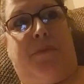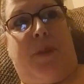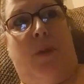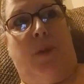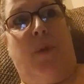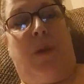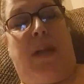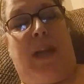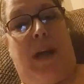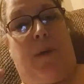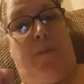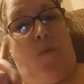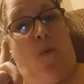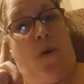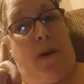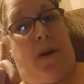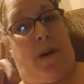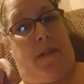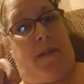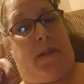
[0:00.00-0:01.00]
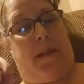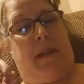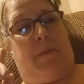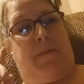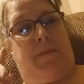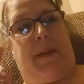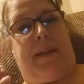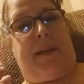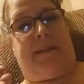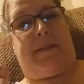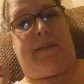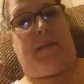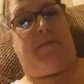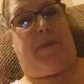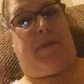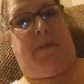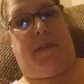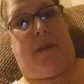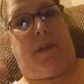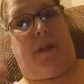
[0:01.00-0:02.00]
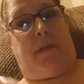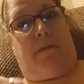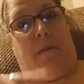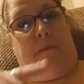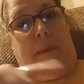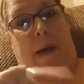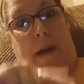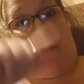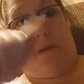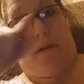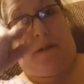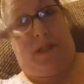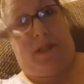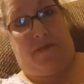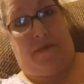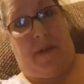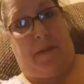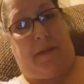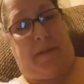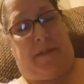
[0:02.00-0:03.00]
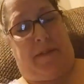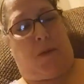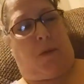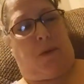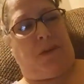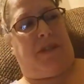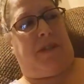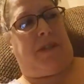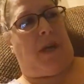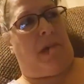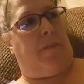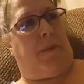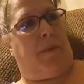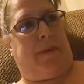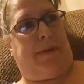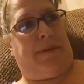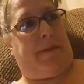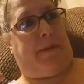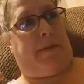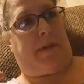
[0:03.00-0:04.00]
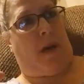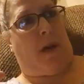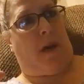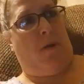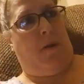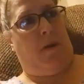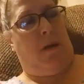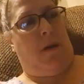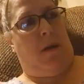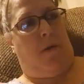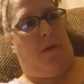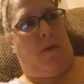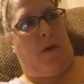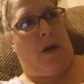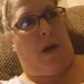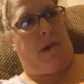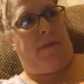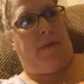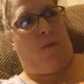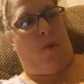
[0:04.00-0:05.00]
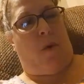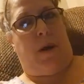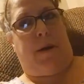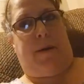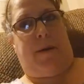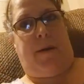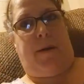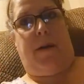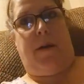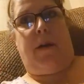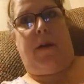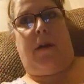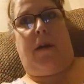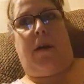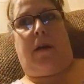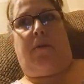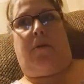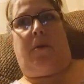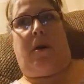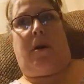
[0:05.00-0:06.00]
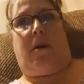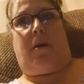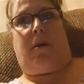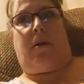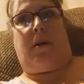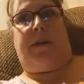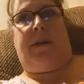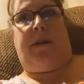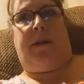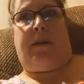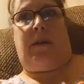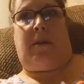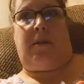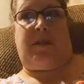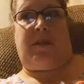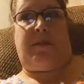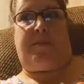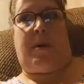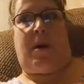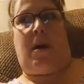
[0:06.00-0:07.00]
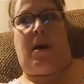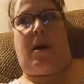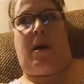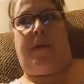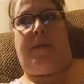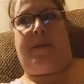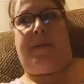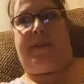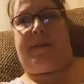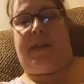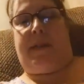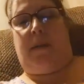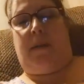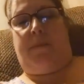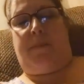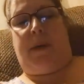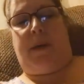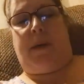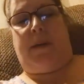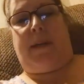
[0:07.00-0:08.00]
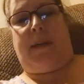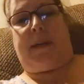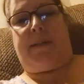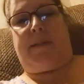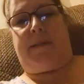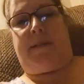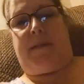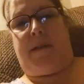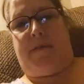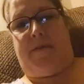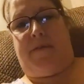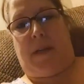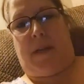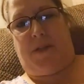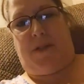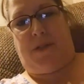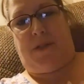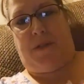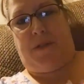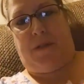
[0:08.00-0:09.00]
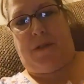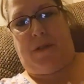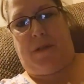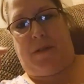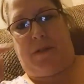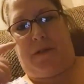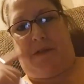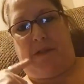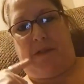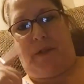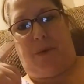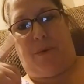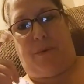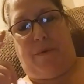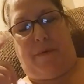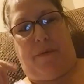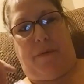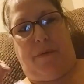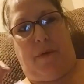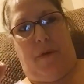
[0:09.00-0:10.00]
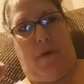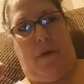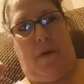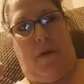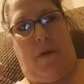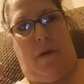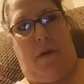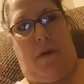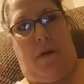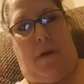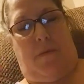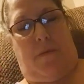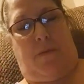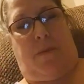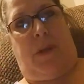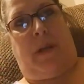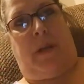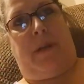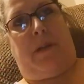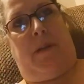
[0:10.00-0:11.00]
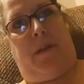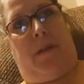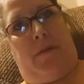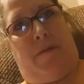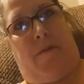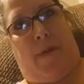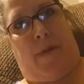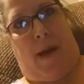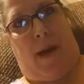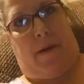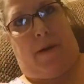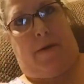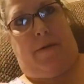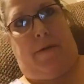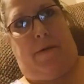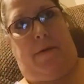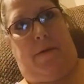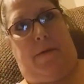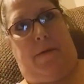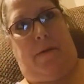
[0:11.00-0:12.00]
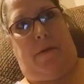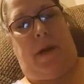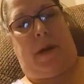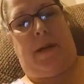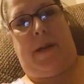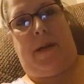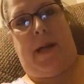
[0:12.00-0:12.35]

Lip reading: we kept one of the guinea pigs. I put the other one back on his father's doorstep. I said, no, we're having one. Well, a year goes by, this guinea pig gets an infection in his tooth. Bring it to the vet. I